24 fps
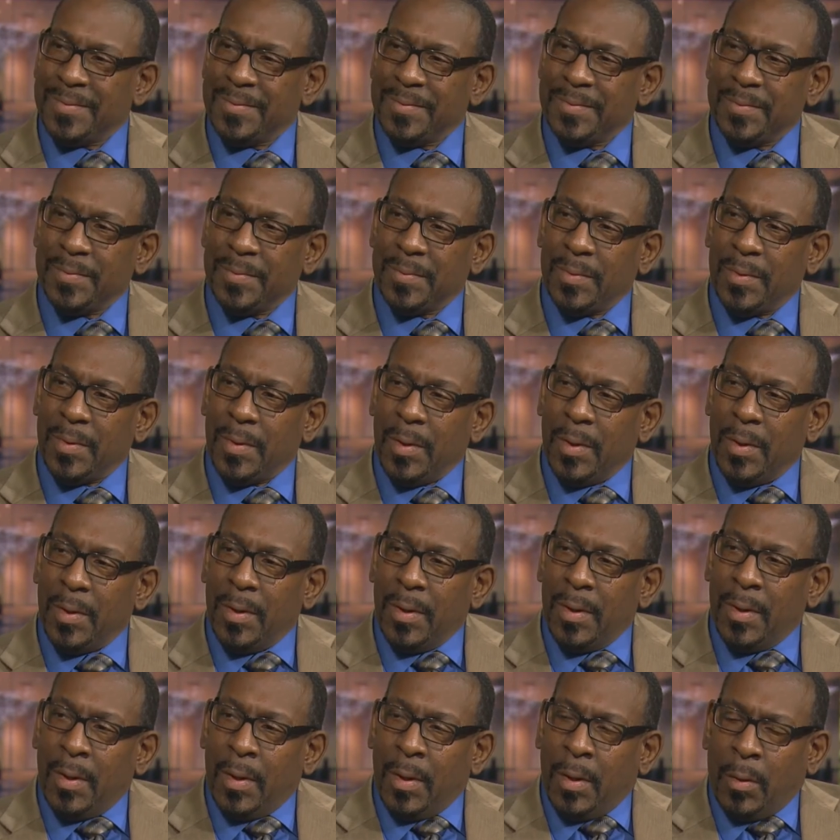doing at this
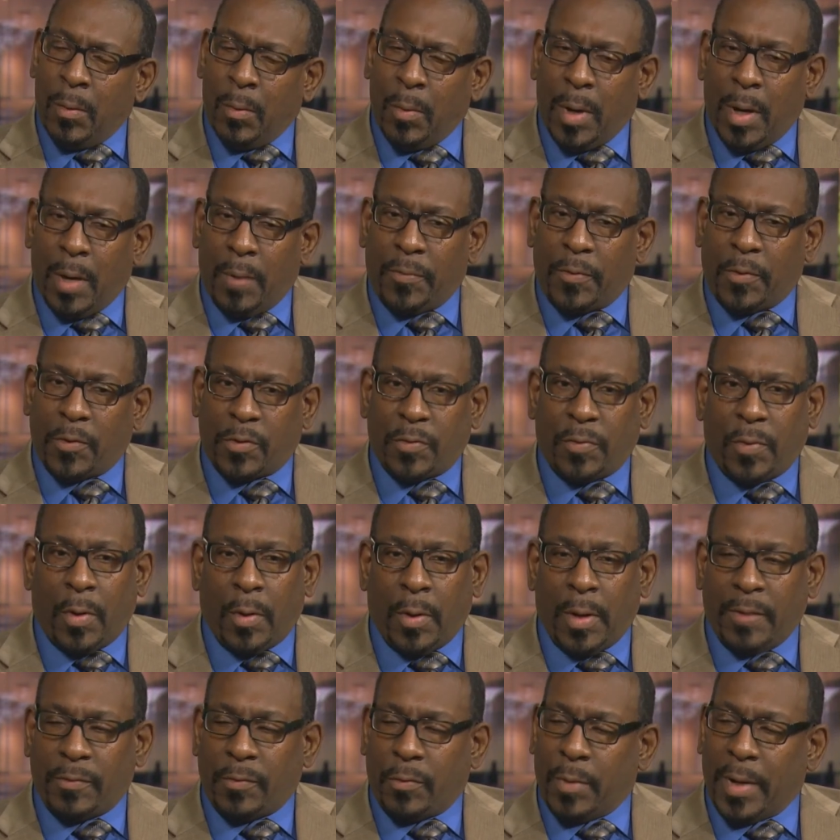point? Well, first of
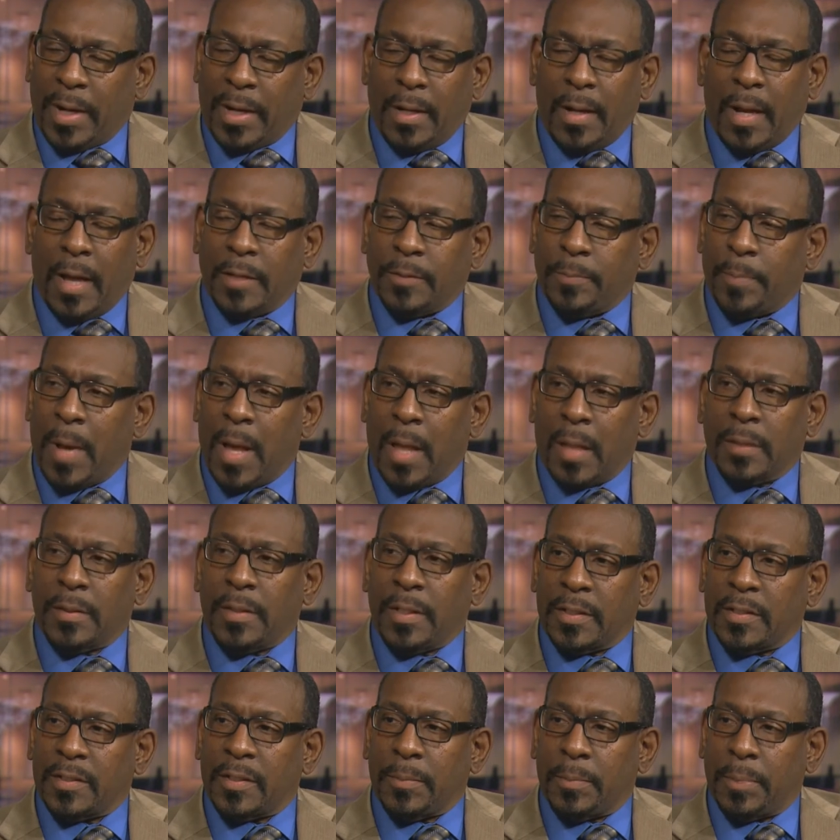all, I have to recognize
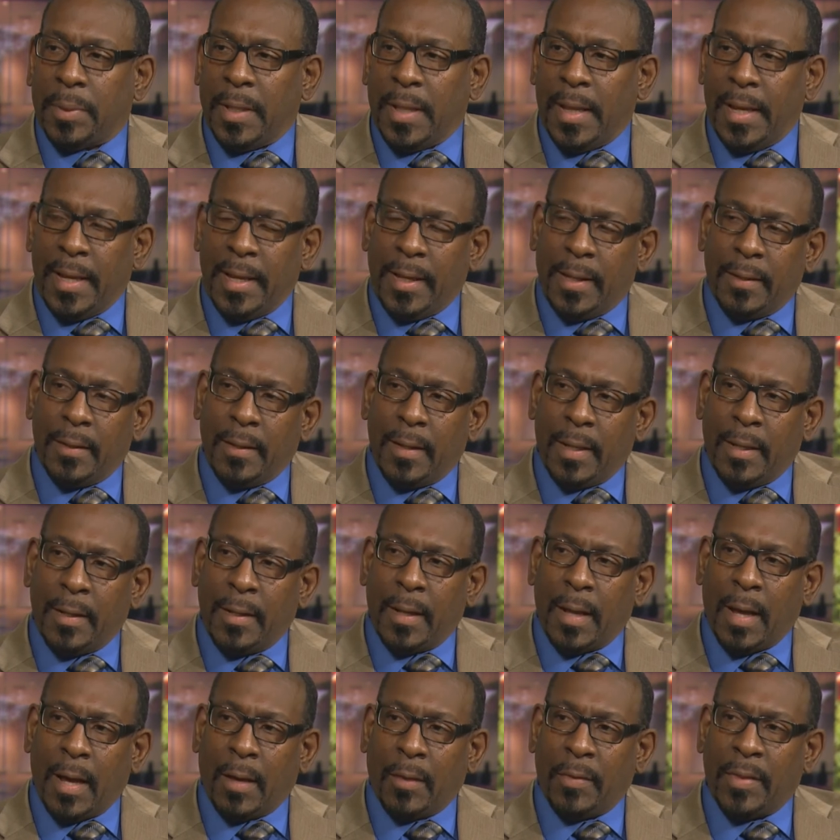politics at play and, and
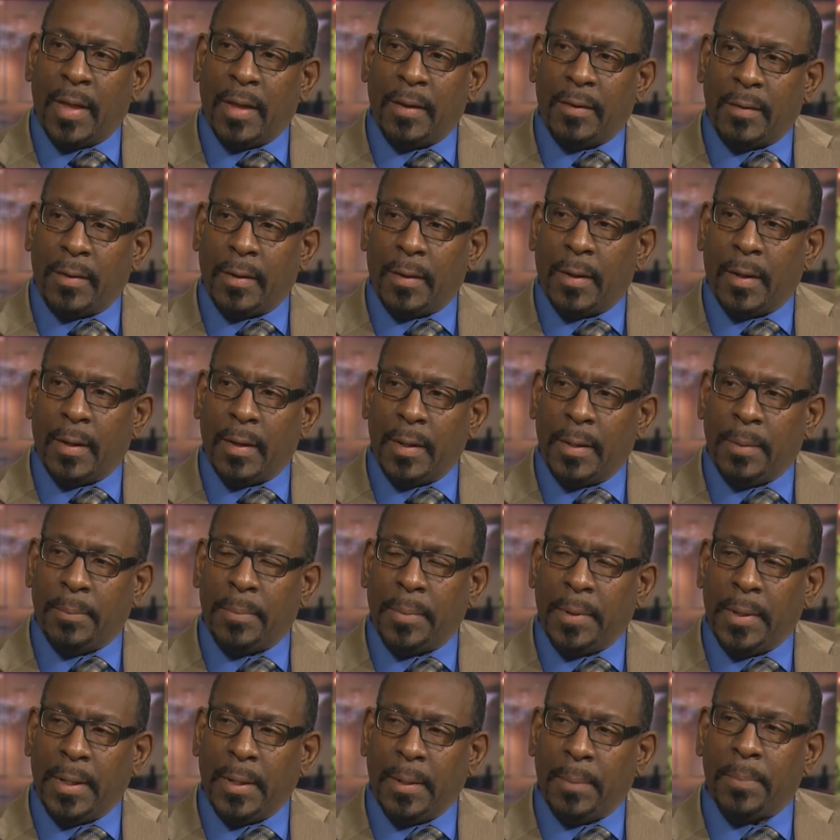how that uh, im
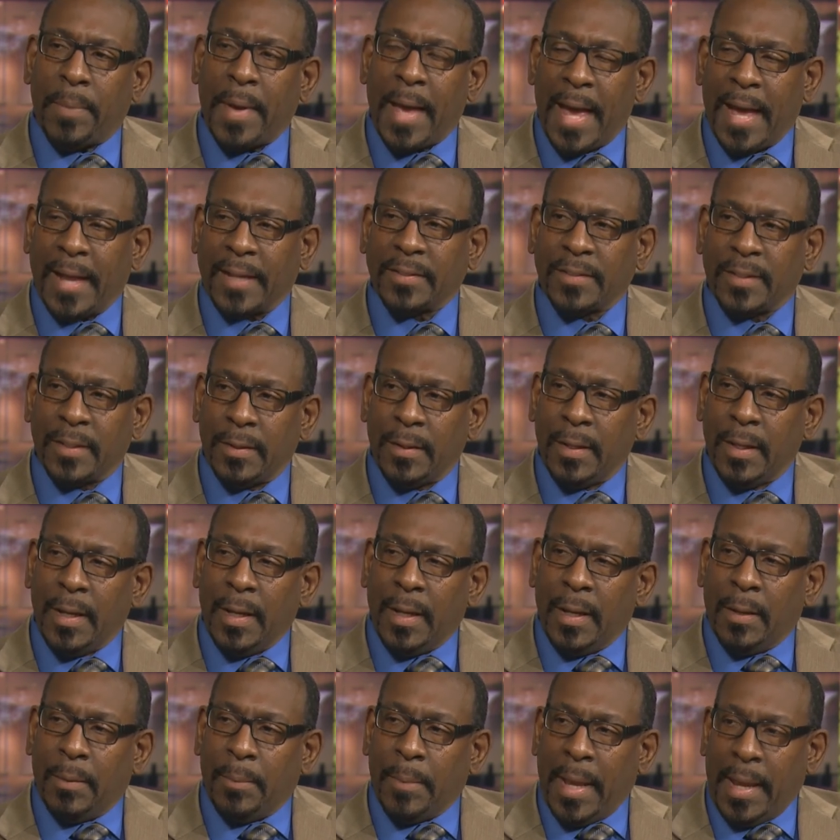impacts and
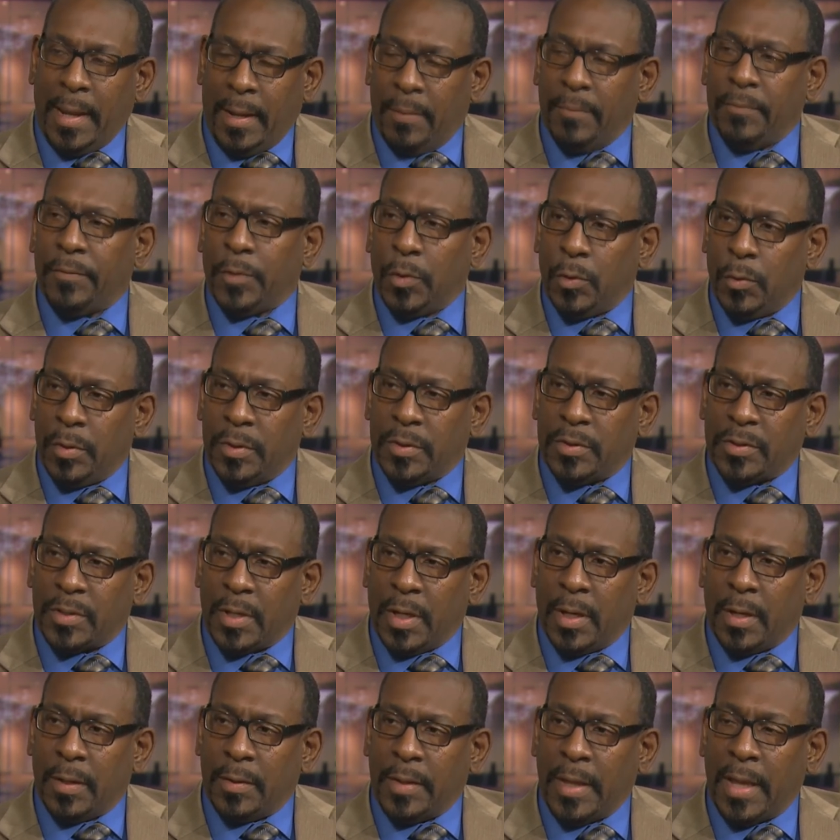may influence
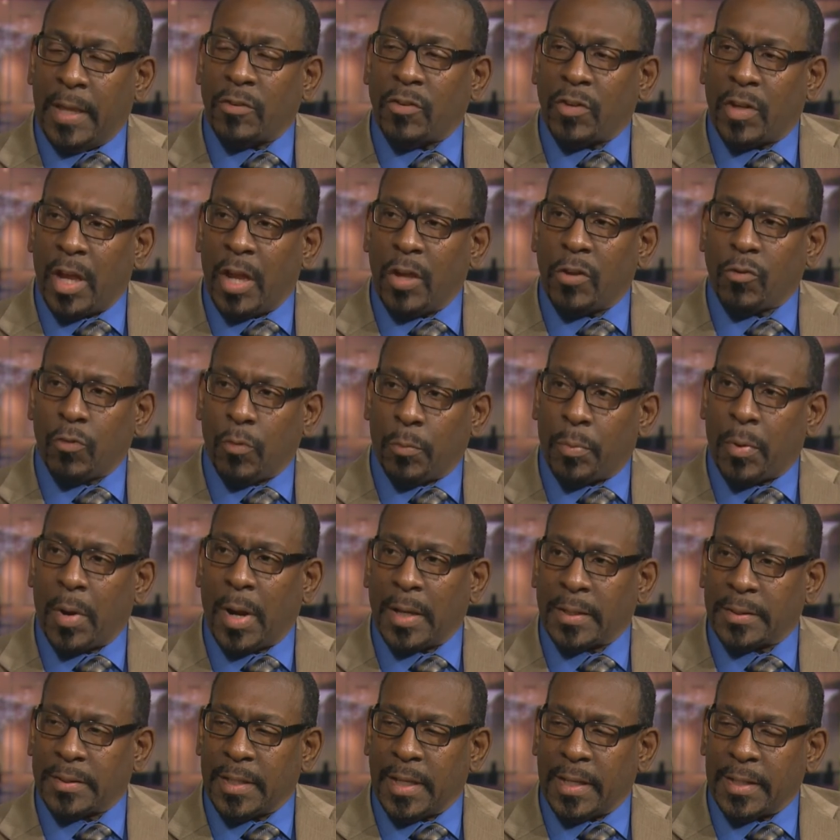uh, the educational
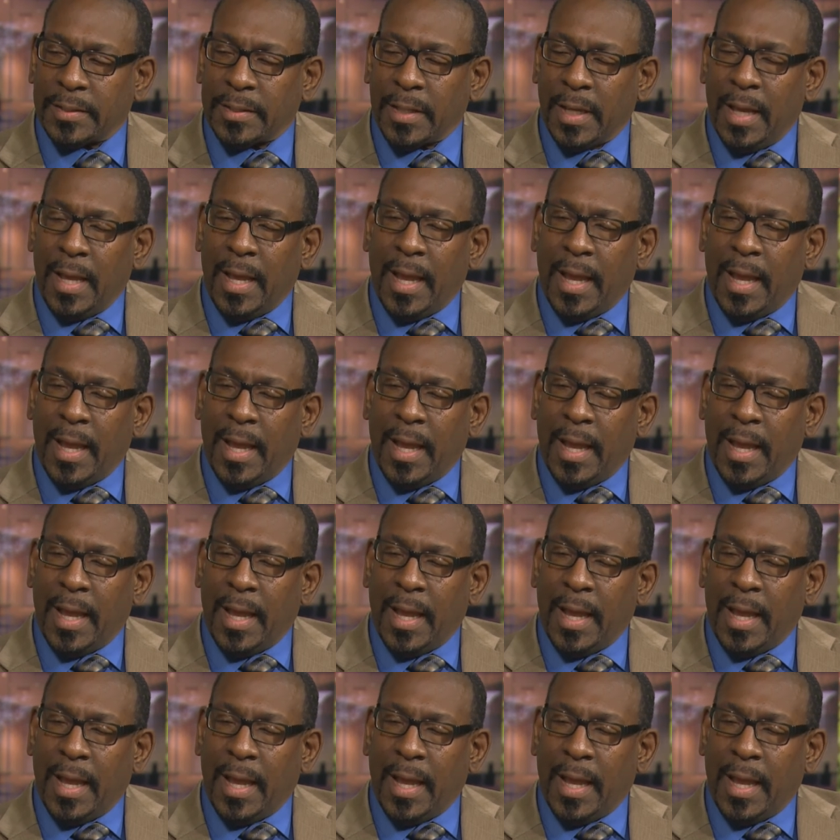process.